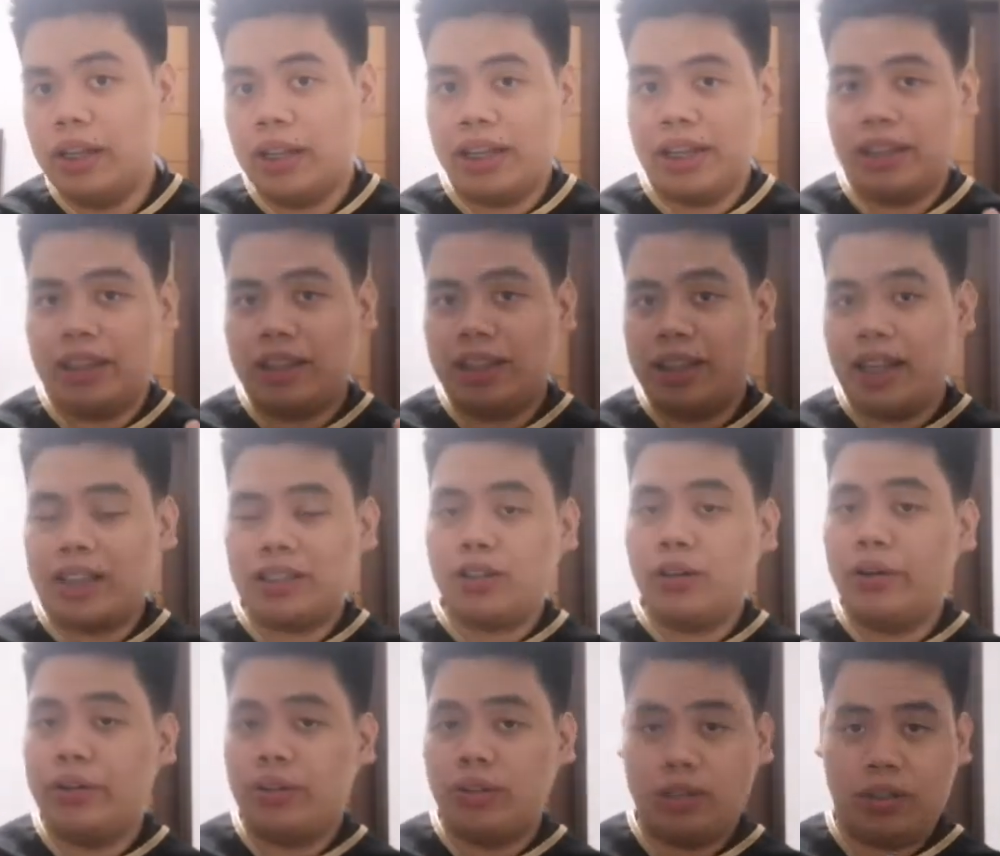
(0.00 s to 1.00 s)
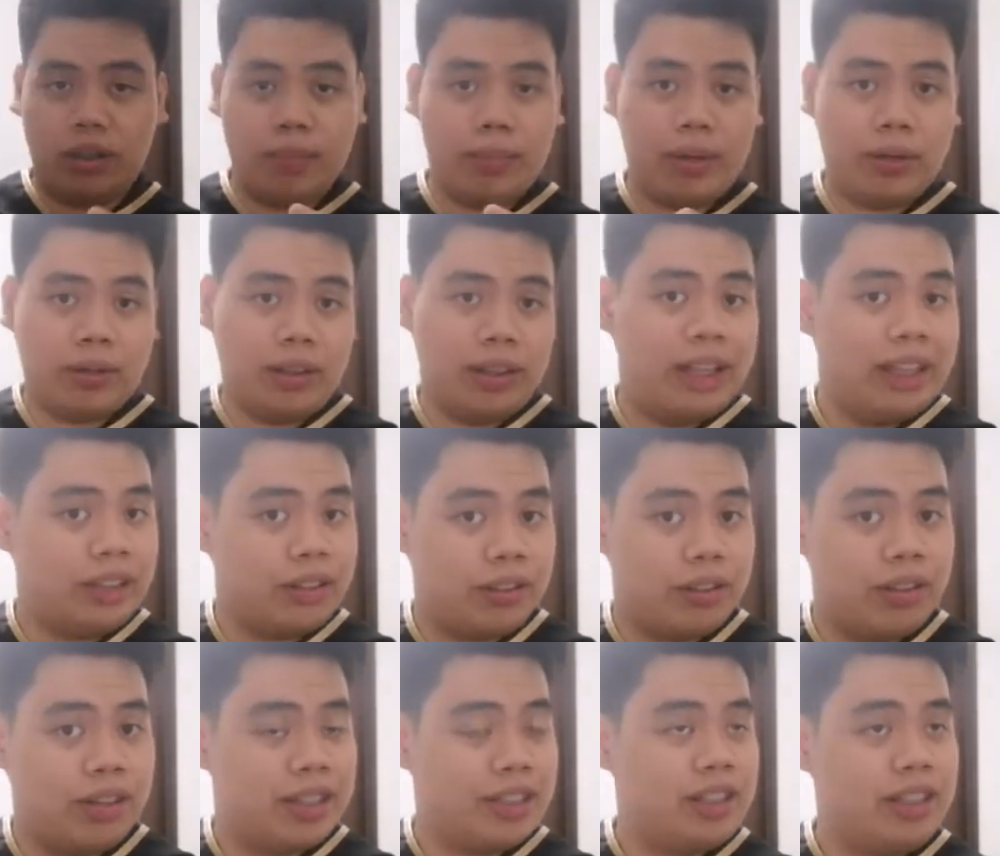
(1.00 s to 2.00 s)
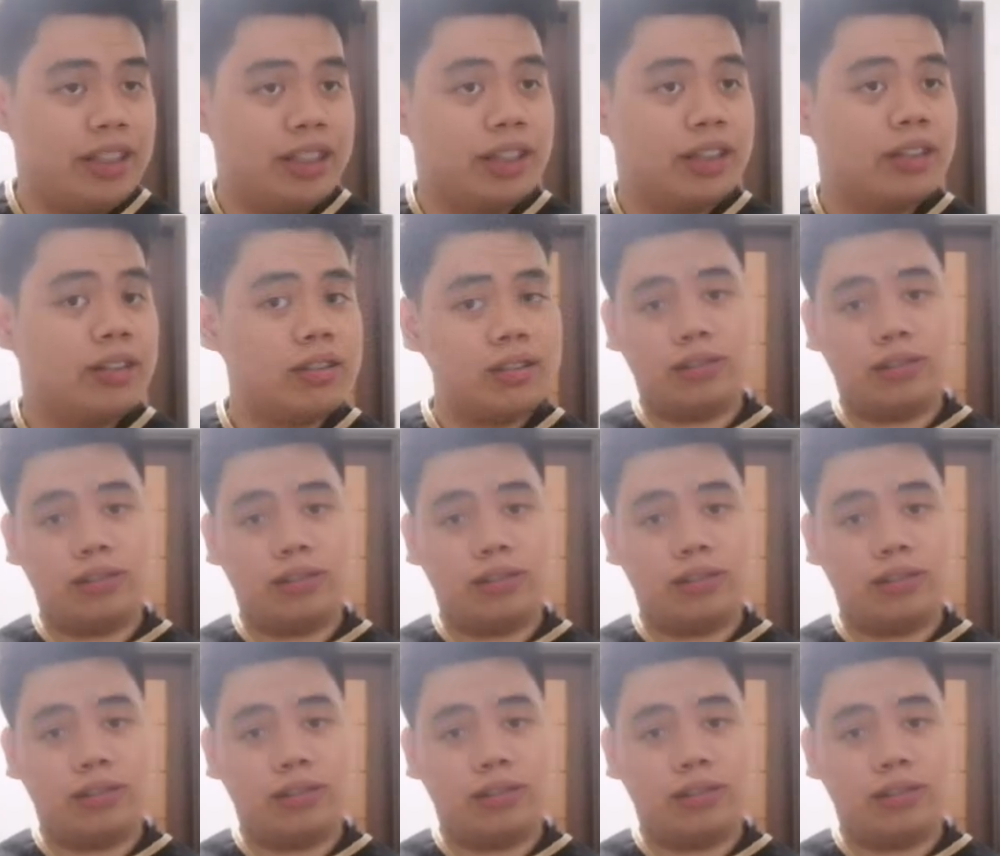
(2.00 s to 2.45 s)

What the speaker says: and that's going to come out later this year.